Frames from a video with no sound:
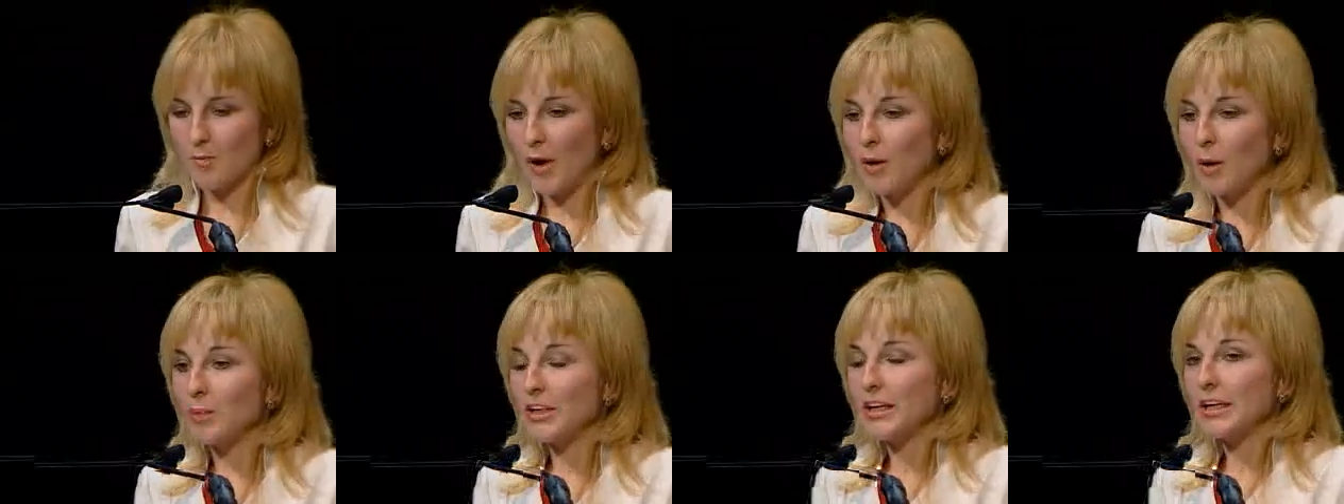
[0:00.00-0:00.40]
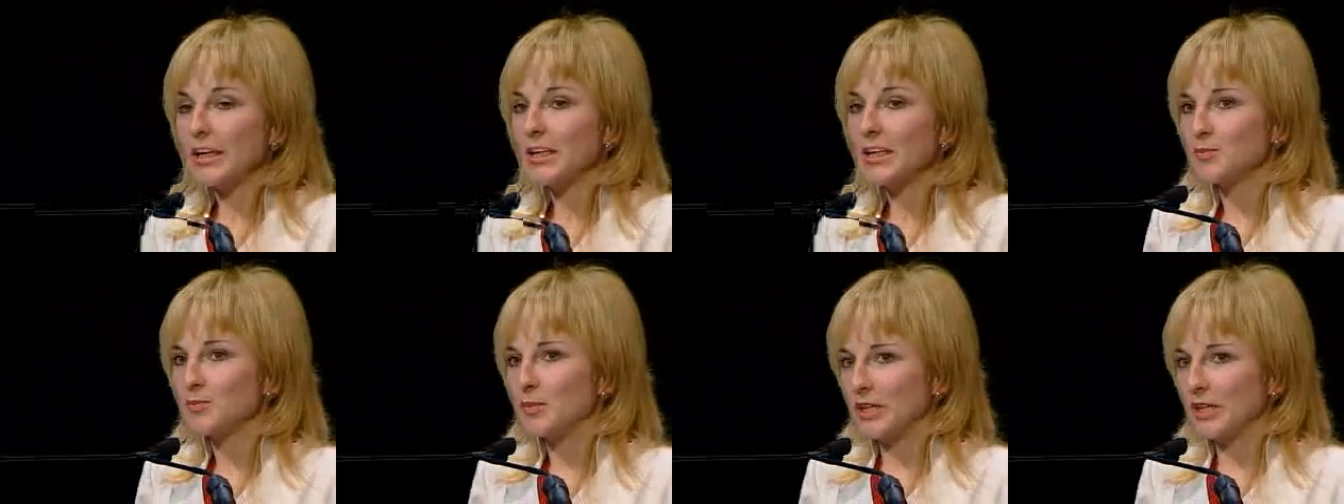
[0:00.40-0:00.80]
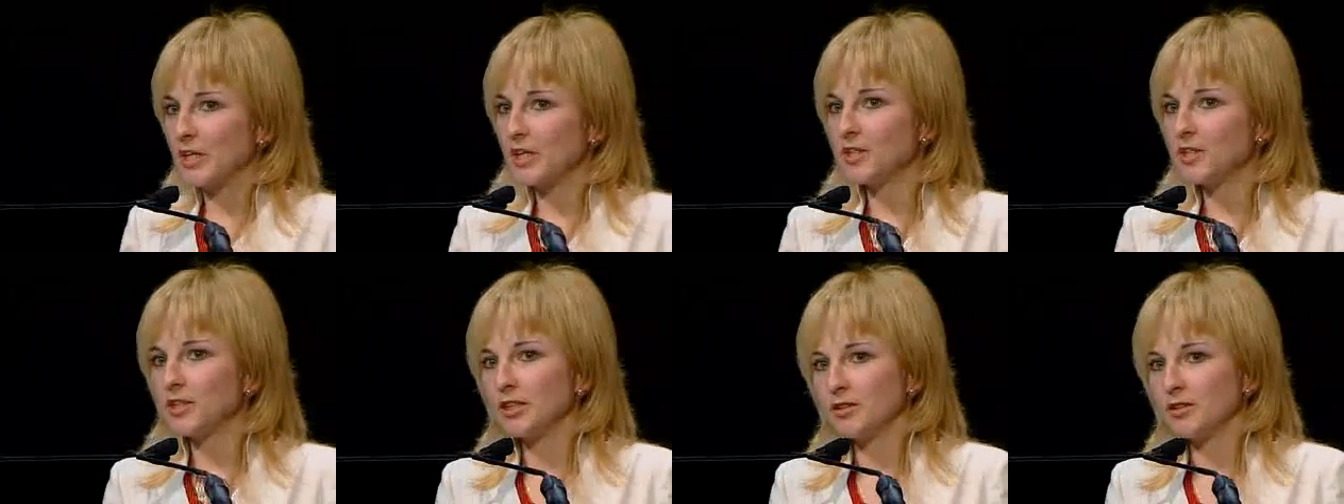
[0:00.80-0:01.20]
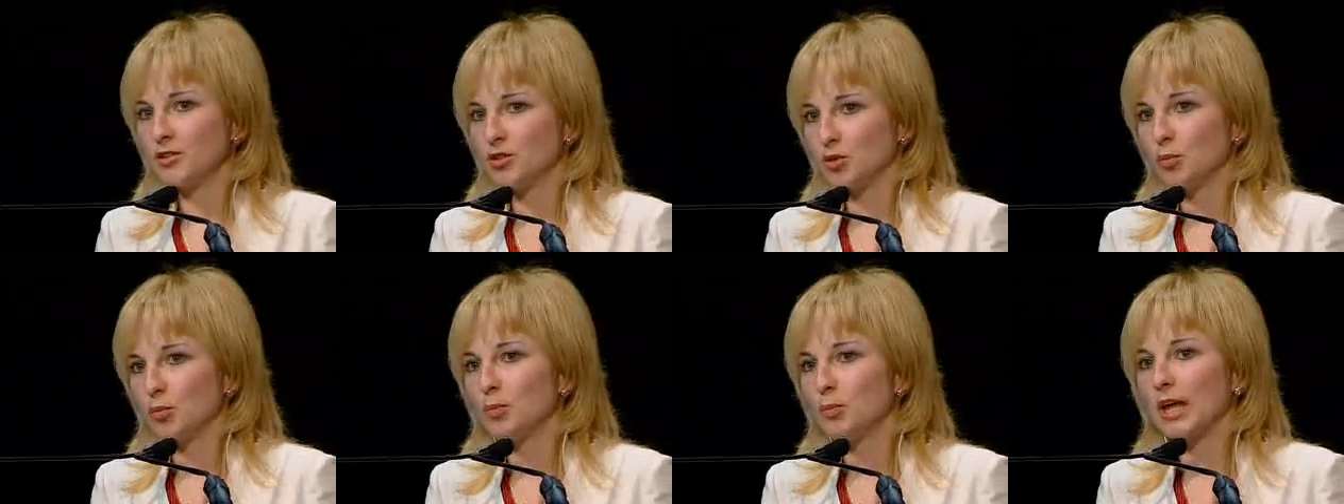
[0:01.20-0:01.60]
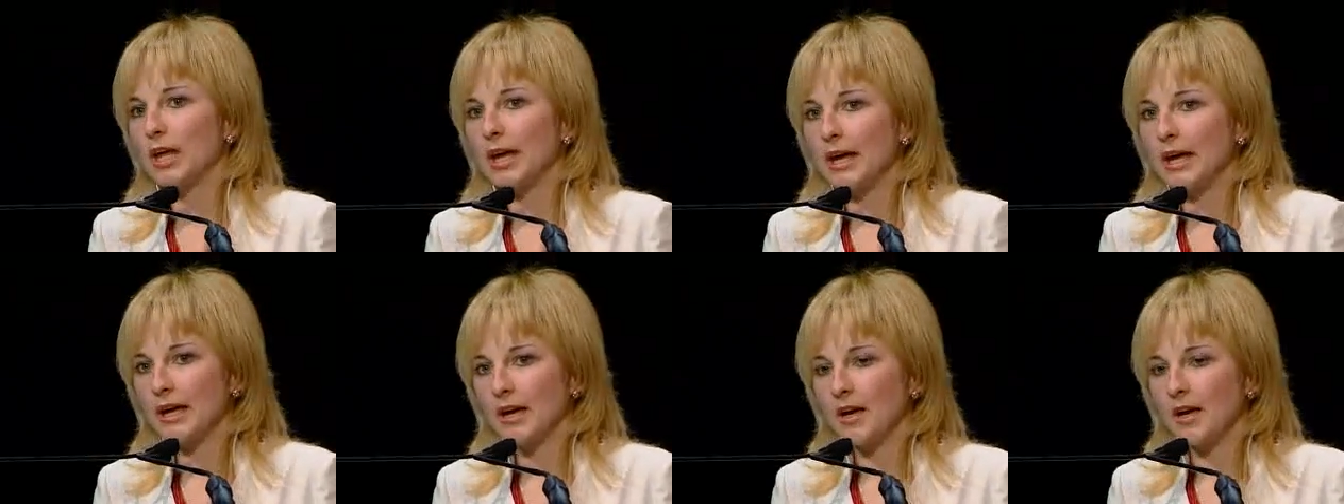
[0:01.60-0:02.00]
public is beginning to
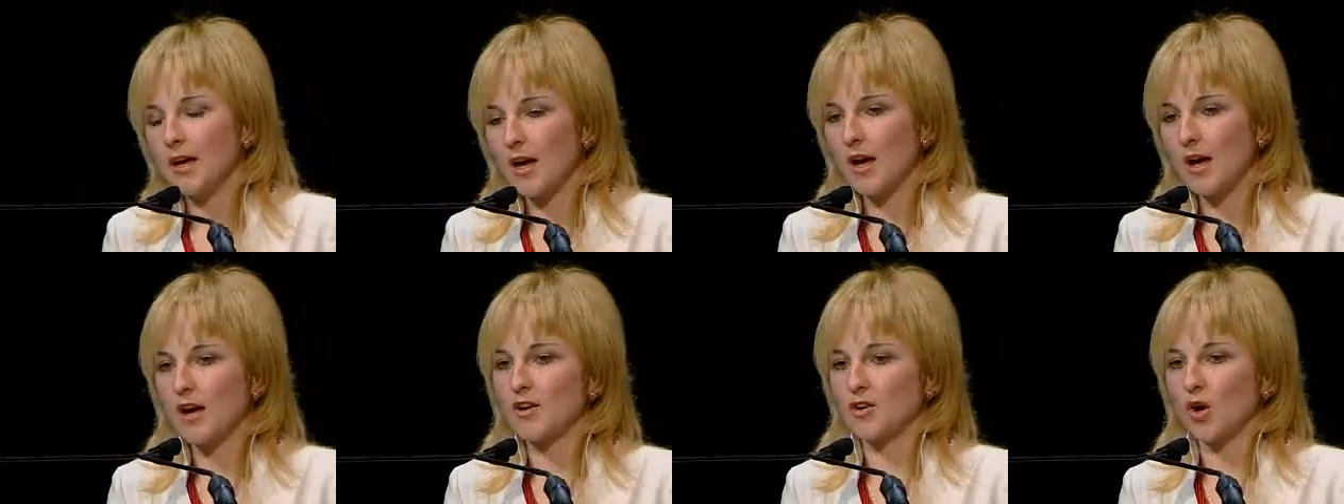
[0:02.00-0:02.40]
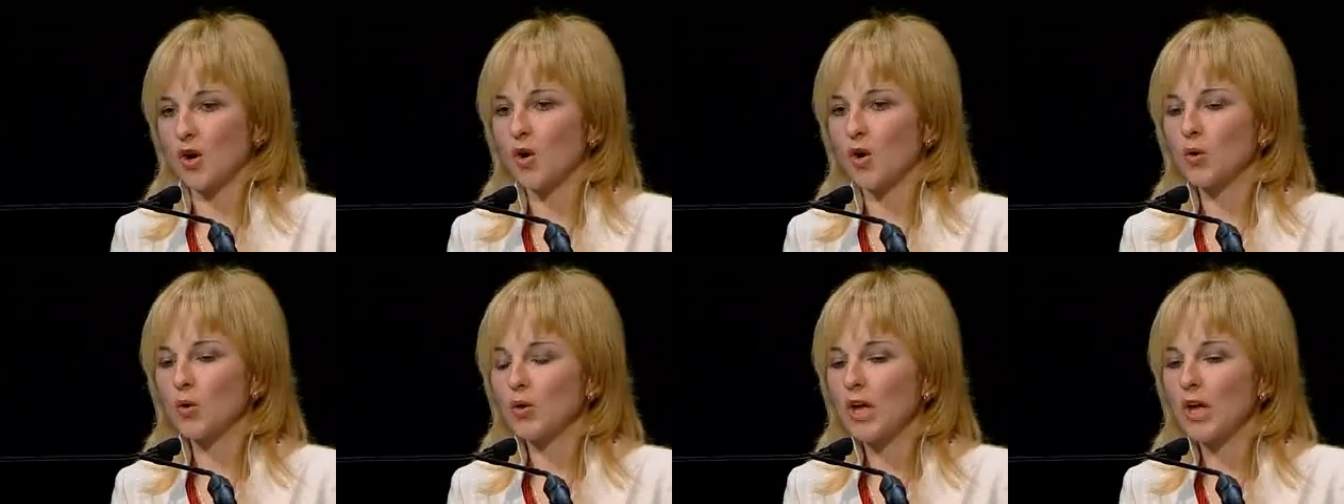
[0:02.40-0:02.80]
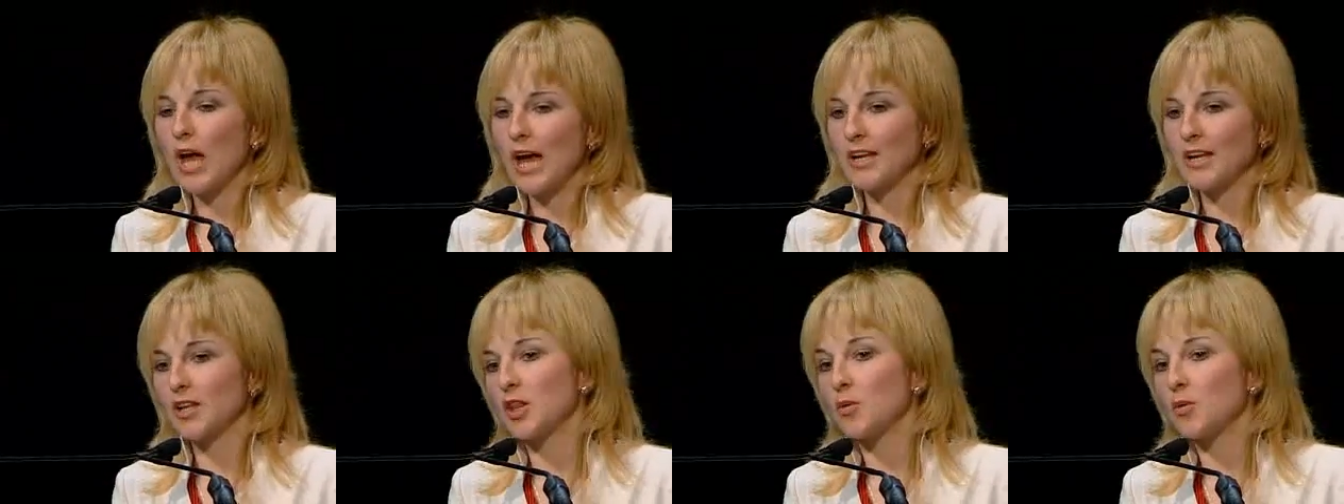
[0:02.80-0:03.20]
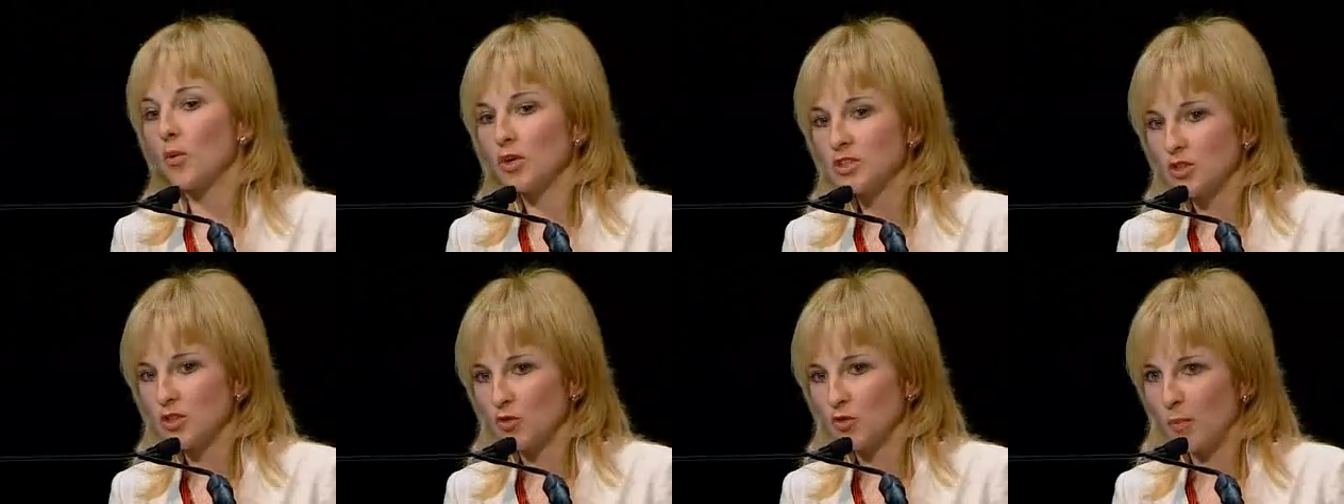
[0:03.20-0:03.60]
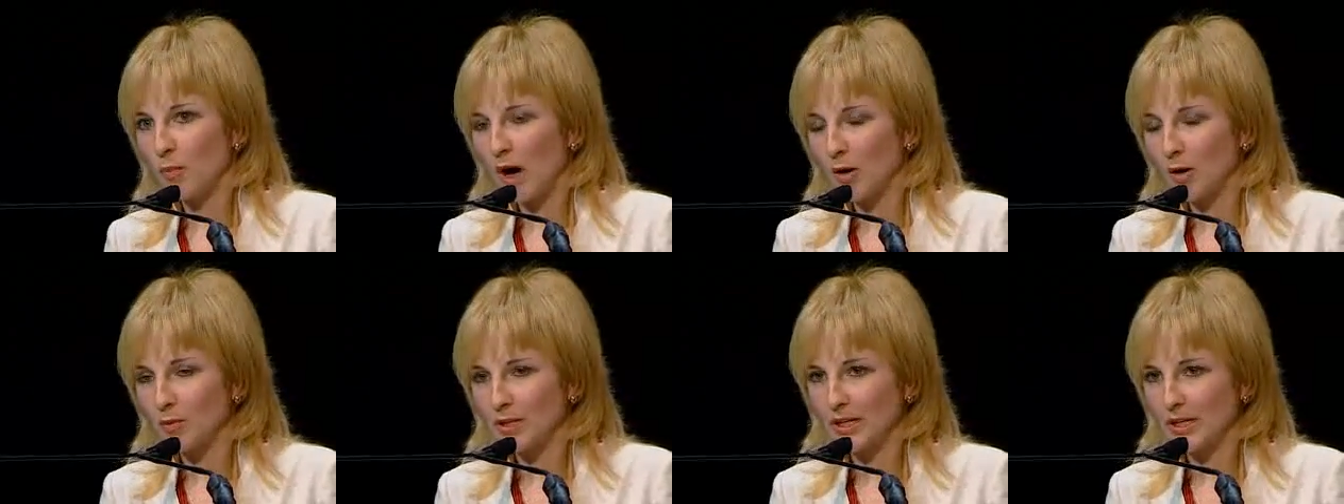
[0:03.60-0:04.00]
play a role and the voice of
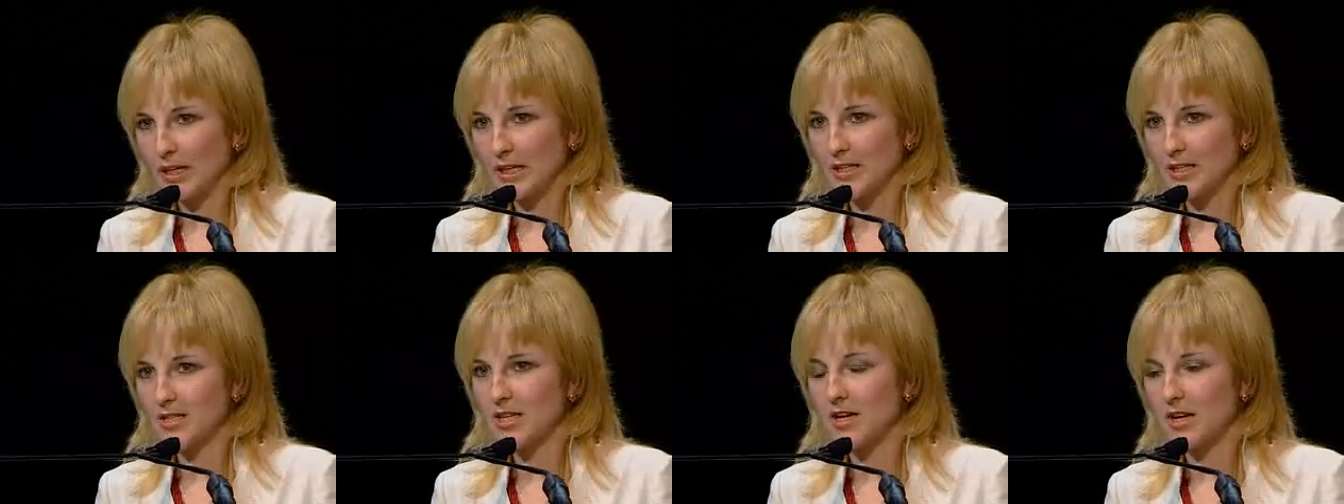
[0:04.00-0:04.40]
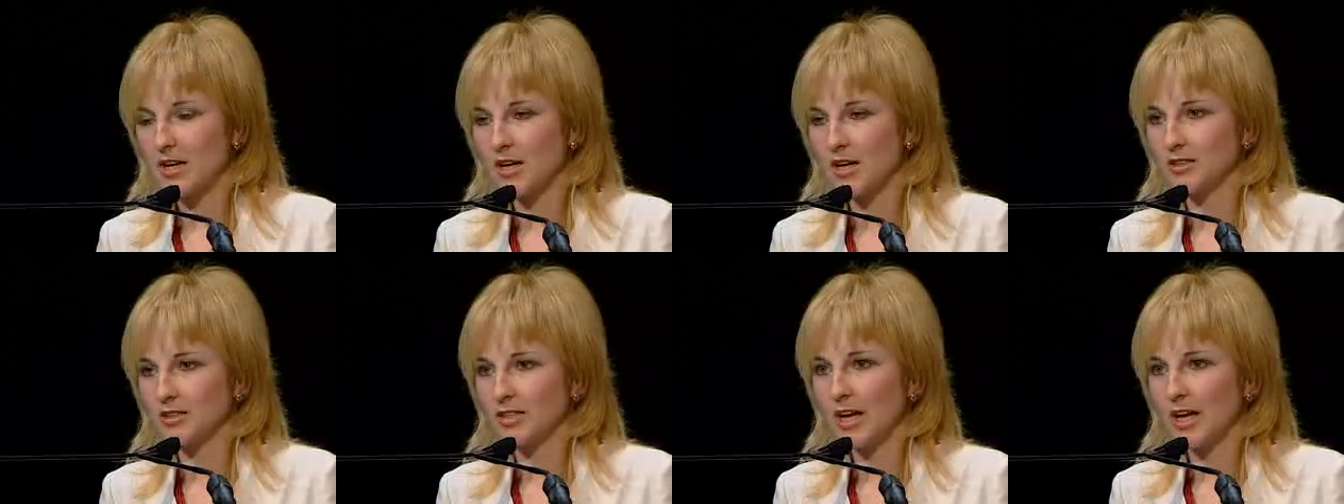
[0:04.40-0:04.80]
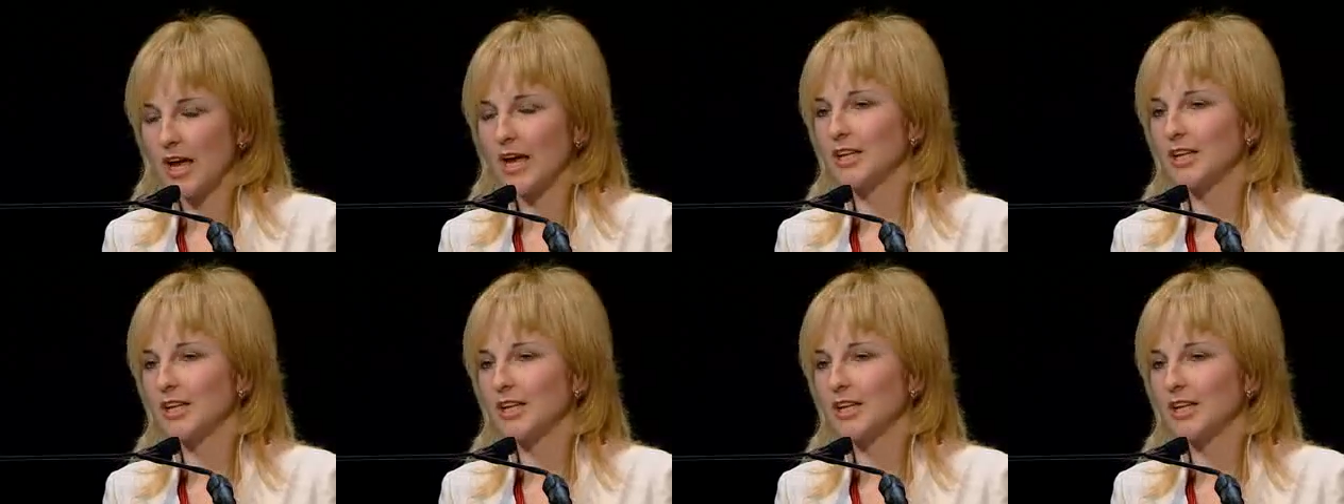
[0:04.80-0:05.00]
public is heard,